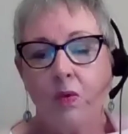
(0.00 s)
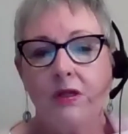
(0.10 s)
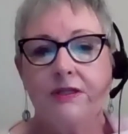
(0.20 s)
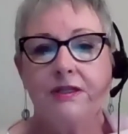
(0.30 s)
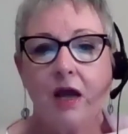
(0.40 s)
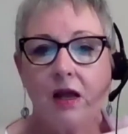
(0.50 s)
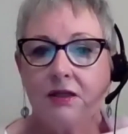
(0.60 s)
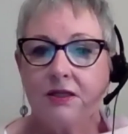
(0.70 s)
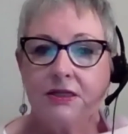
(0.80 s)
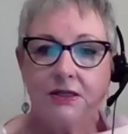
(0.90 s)
Well, a
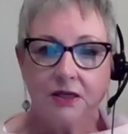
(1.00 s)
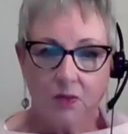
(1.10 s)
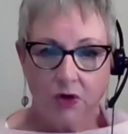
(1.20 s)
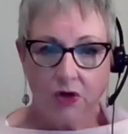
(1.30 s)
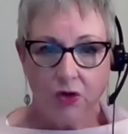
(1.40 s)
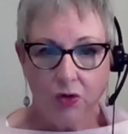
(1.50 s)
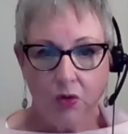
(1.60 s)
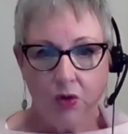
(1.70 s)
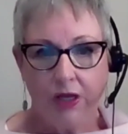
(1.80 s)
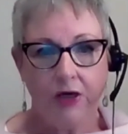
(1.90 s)
stylist is someone
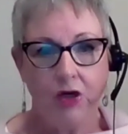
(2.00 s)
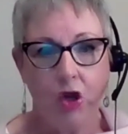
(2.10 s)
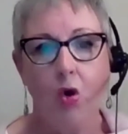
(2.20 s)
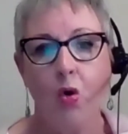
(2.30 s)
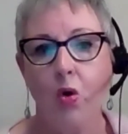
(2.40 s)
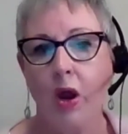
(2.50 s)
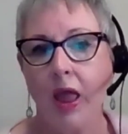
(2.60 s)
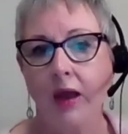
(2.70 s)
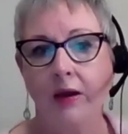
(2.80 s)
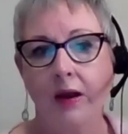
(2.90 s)
who can go
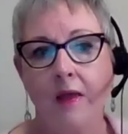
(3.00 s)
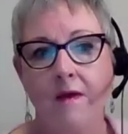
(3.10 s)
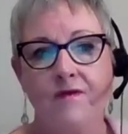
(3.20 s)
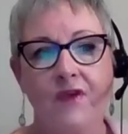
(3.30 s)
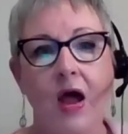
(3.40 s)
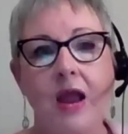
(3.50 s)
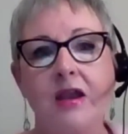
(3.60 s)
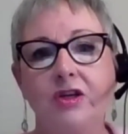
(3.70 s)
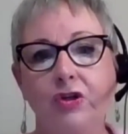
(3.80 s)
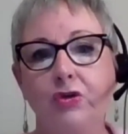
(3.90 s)
and
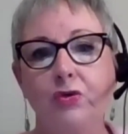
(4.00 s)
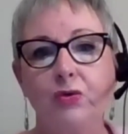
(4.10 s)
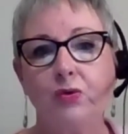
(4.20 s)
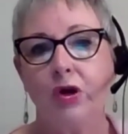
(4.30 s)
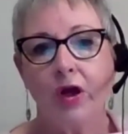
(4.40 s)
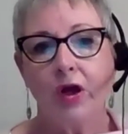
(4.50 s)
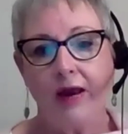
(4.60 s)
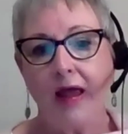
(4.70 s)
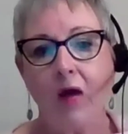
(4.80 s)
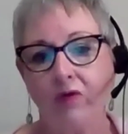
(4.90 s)
find you
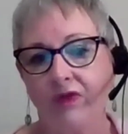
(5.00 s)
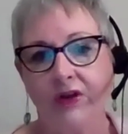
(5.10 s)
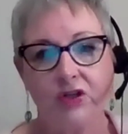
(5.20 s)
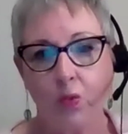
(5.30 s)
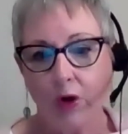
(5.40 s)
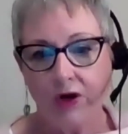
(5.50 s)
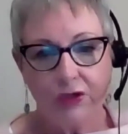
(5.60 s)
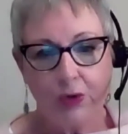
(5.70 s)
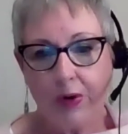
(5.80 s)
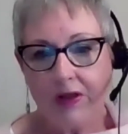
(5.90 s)
an outfit to wear
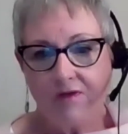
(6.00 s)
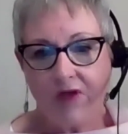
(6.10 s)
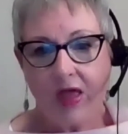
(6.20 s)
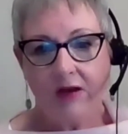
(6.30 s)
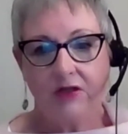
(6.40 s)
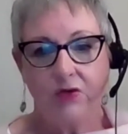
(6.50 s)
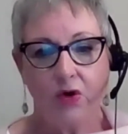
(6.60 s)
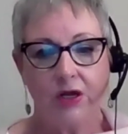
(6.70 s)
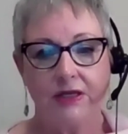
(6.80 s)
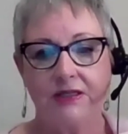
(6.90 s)
to an event,
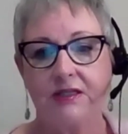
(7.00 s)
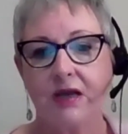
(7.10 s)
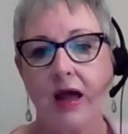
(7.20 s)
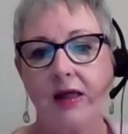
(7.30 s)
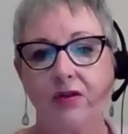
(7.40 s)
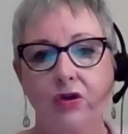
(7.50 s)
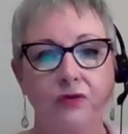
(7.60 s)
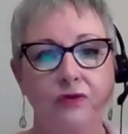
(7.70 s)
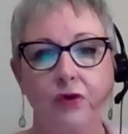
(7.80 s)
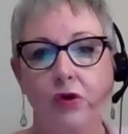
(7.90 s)
or can style
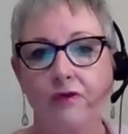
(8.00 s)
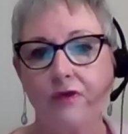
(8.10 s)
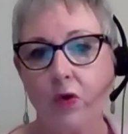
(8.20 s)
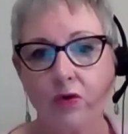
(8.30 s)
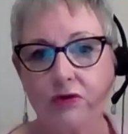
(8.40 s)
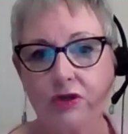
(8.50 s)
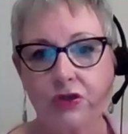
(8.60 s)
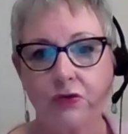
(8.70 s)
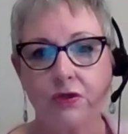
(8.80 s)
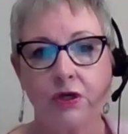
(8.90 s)
you for a photo
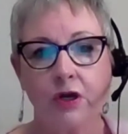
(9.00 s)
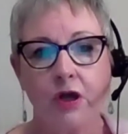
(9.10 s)
shoot